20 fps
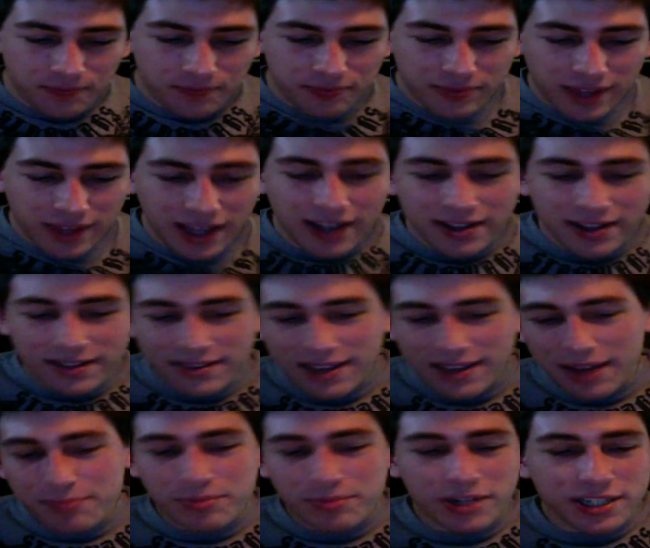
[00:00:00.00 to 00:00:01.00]

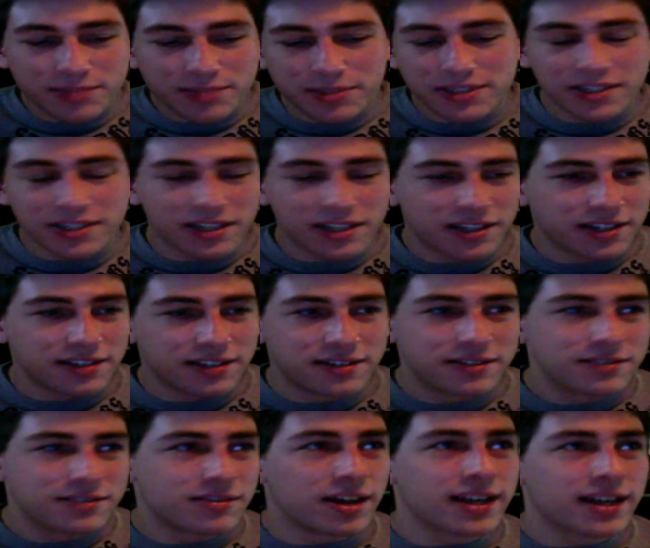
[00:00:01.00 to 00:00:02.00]
that brings me to,
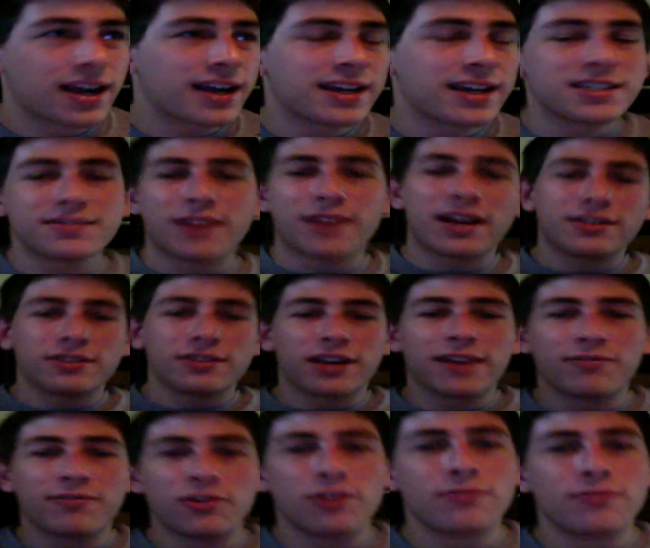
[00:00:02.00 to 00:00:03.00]
like, I guess if I had to
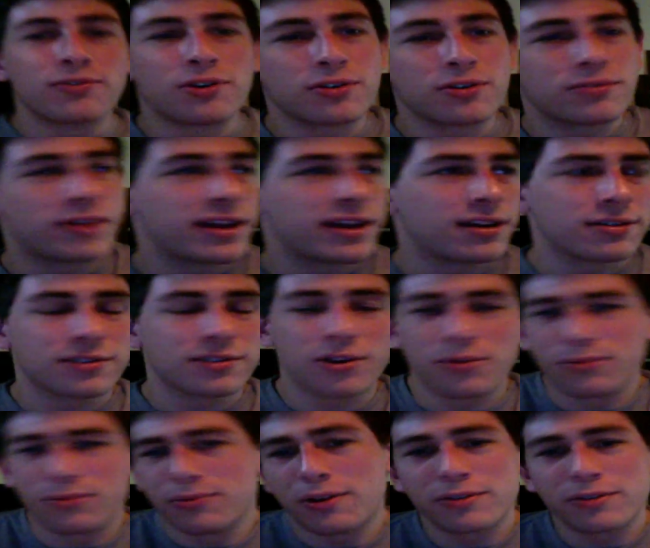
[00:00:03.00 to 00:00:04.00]
give an overall grade, I'll
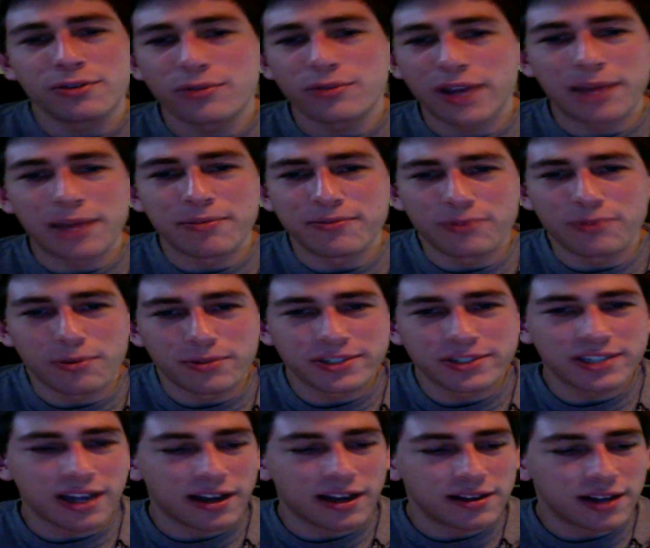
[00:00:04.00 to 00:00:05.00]
go Game Informer
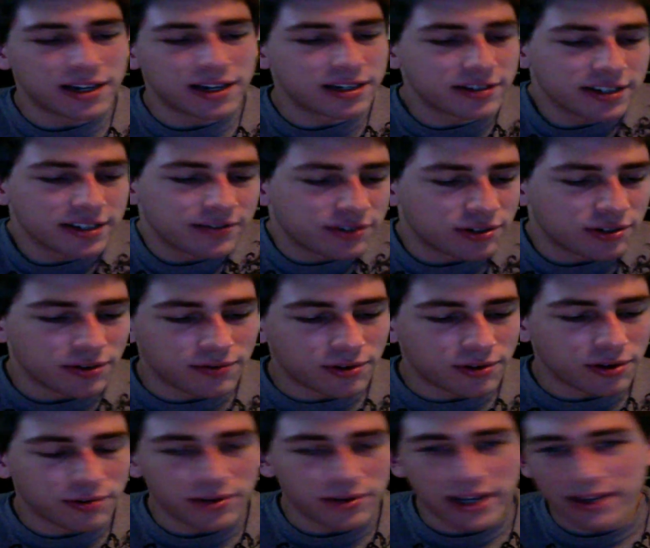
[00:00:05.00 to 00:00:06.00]
style on it. I'll give an
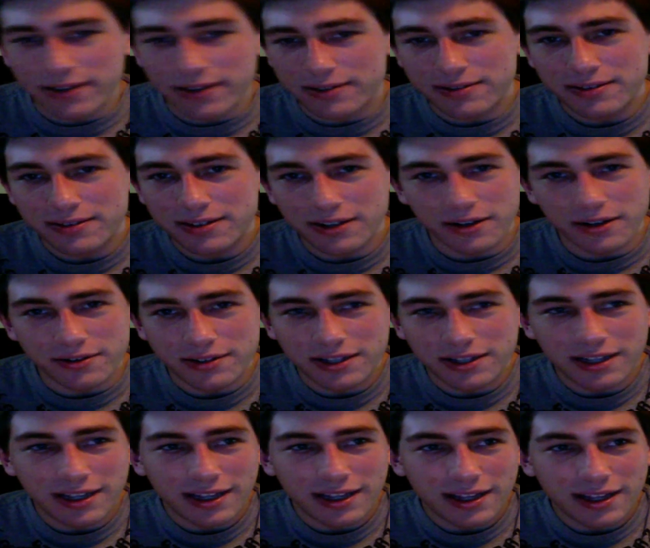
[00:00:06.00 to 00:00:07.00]
overall grade, and
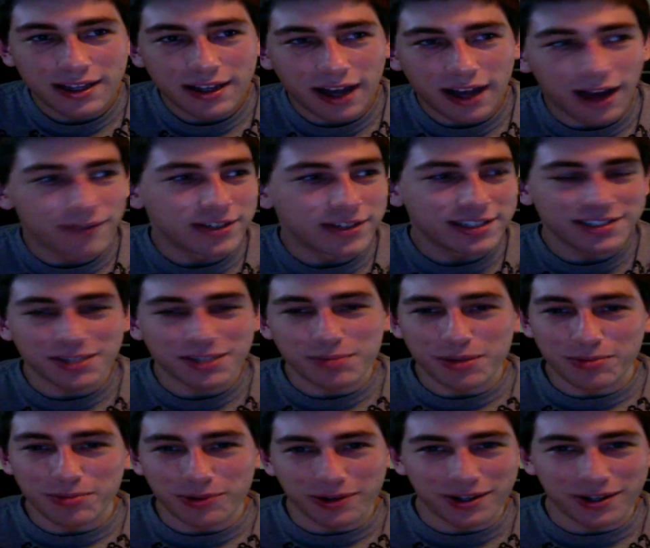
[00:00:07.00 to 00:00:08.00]
obviously
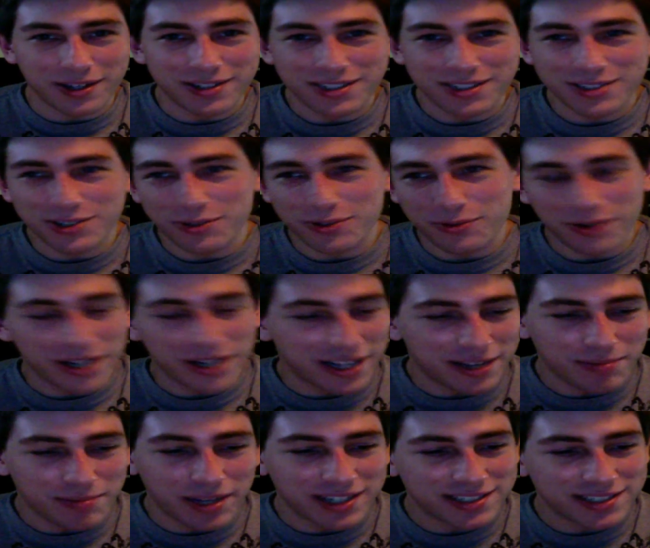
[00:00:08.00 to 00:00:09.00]
people are going to disagree
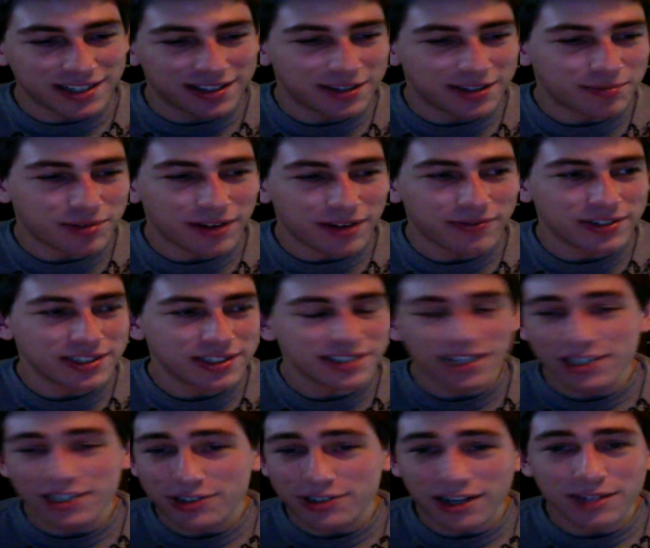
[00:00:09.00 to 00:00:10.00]
based on their preferences.
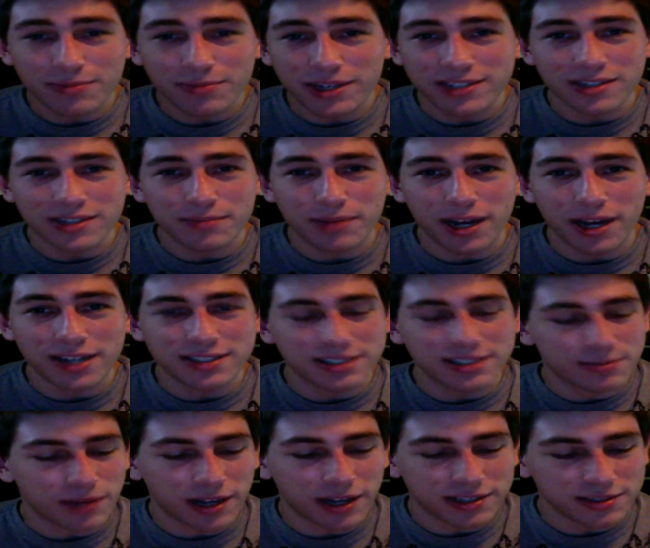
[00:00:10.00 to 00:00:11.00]
I tried to be as unbiased as
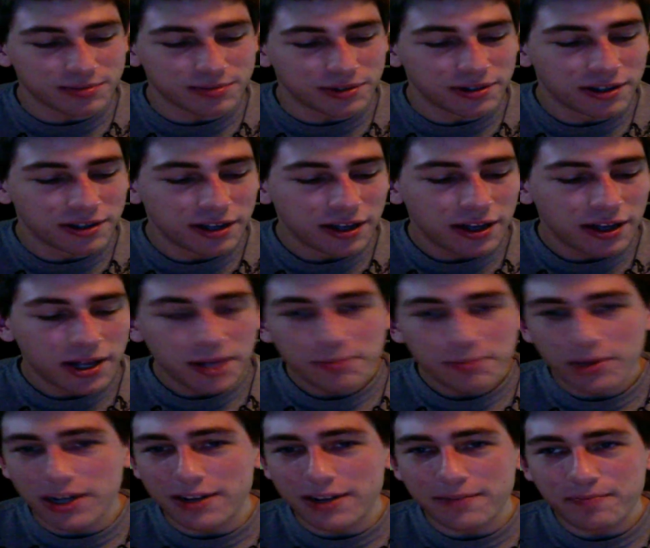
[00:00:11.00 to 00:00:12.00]
possible,
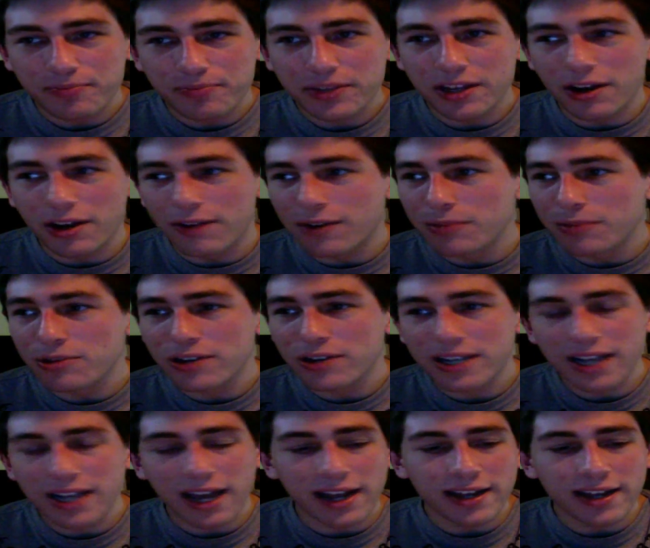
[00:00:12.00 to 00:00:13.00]
but if I'm
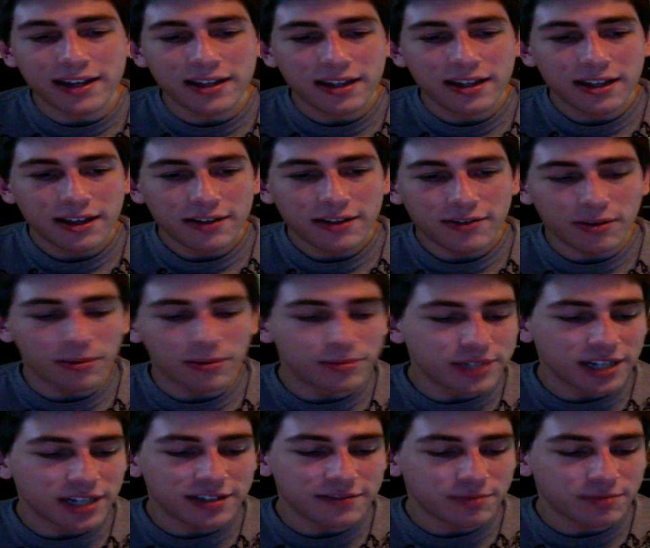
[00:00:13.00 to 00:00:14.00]
looking at it from an
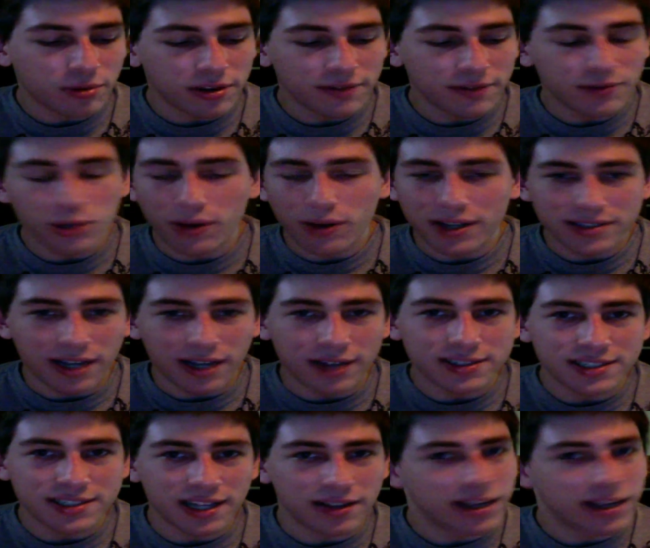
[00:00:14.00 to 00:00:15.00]
objective point of view, I'd
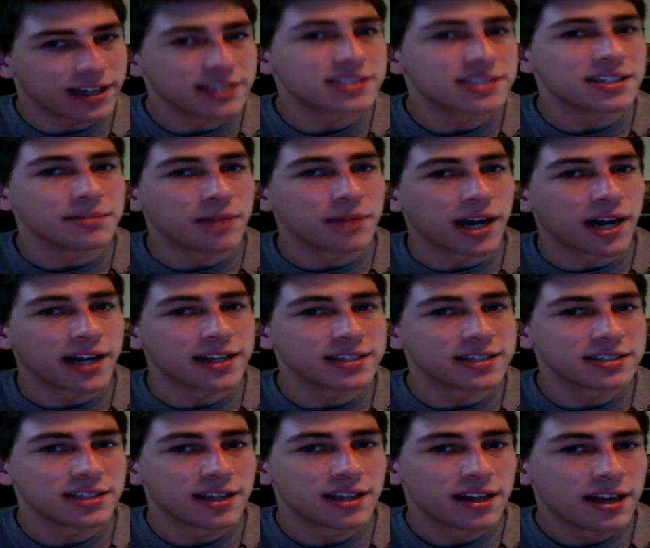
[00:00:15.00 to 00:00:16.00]
say like a C
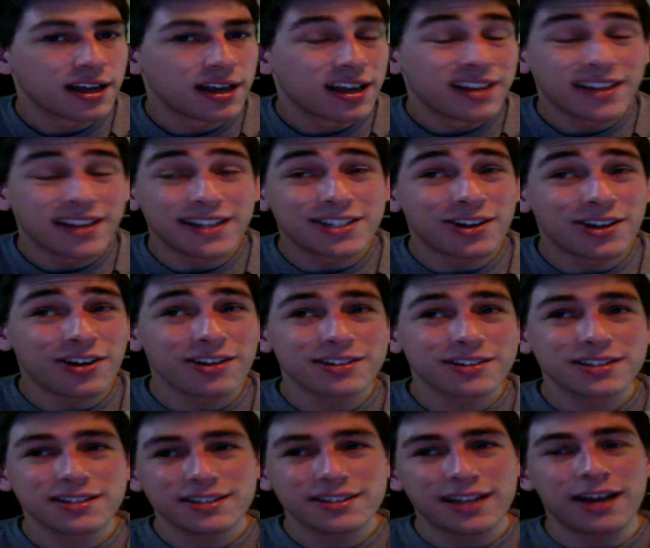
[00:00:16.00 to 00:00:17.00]
minus. They
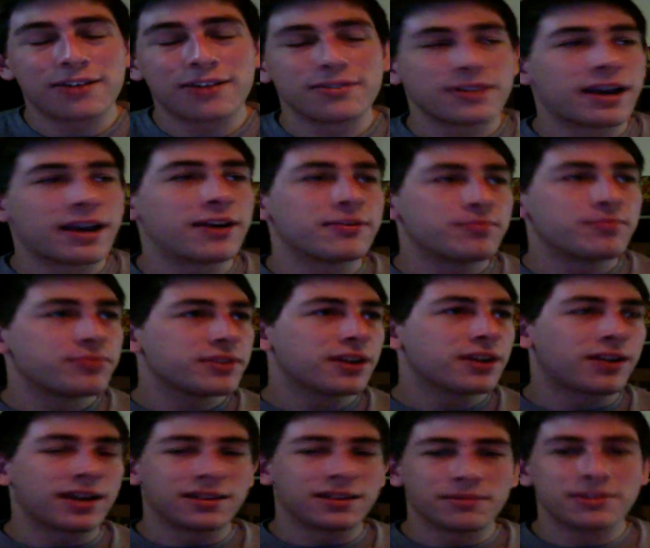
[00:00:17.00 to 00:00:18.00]
talked now. All
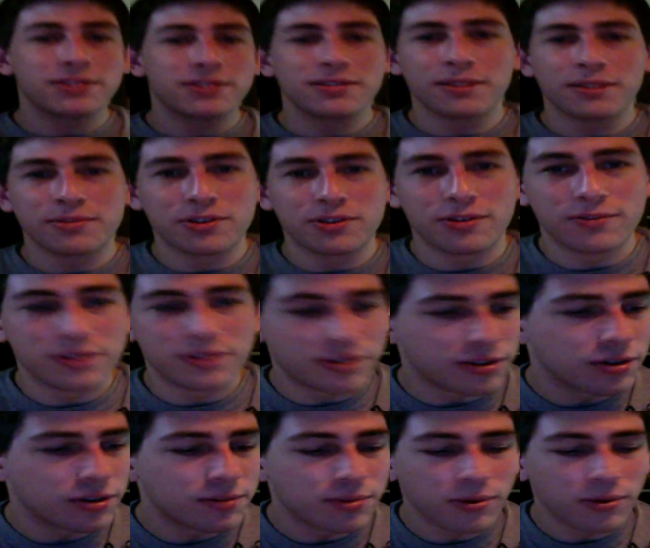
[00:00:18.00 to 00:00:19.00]
right, let me go over the
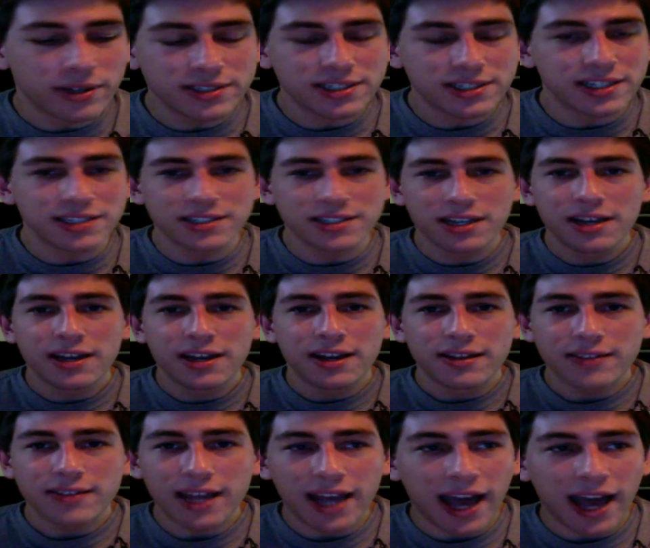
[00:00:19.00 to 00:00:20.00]
good points. Is
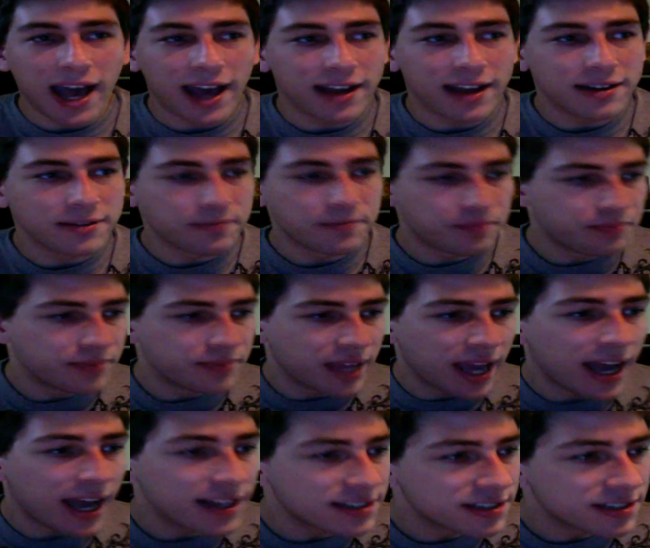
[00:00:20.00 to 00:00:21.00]
they had
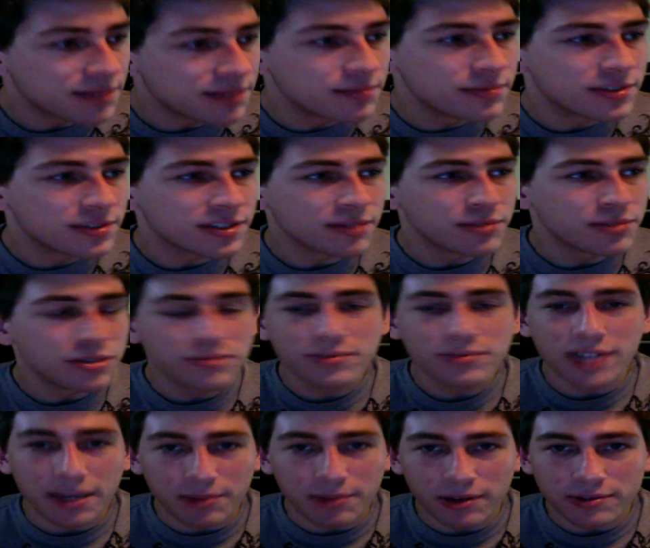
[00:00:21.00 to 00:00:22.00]
some new
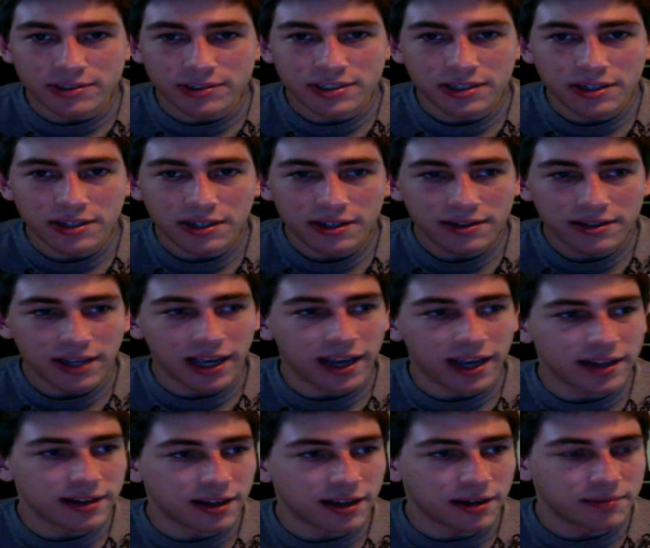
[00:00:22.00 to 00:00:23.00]
demos.
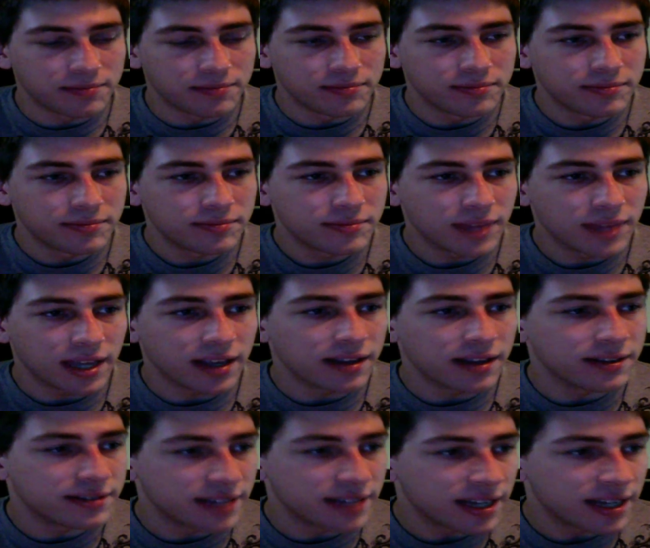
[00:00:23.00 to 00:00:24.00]

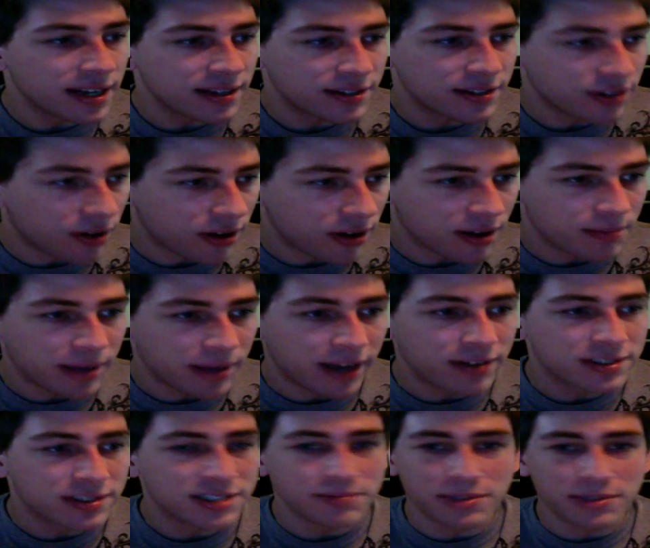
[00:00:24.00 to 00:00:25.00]
They did talk
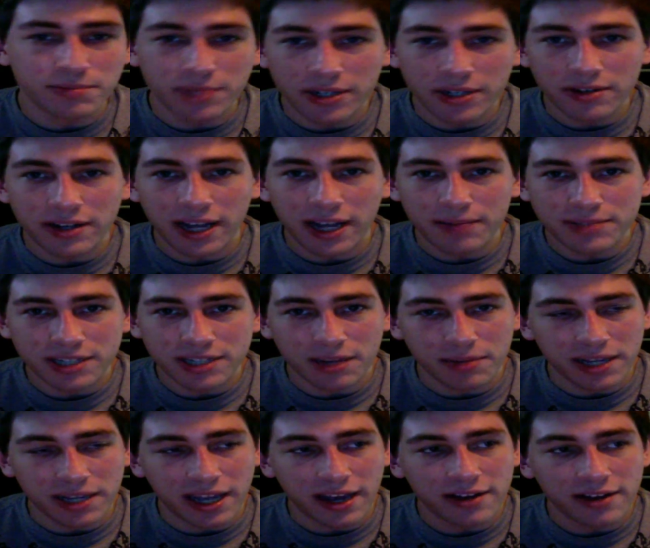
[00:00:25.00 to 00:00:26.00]
about some of the bigger games
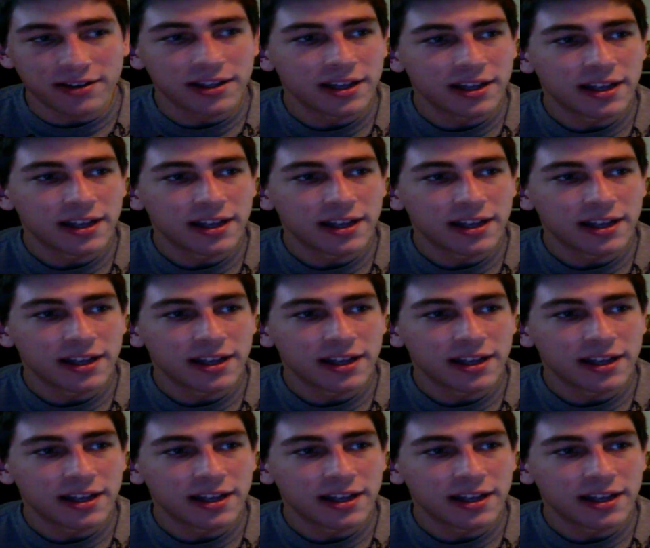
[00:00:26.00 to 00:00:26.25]
coming out.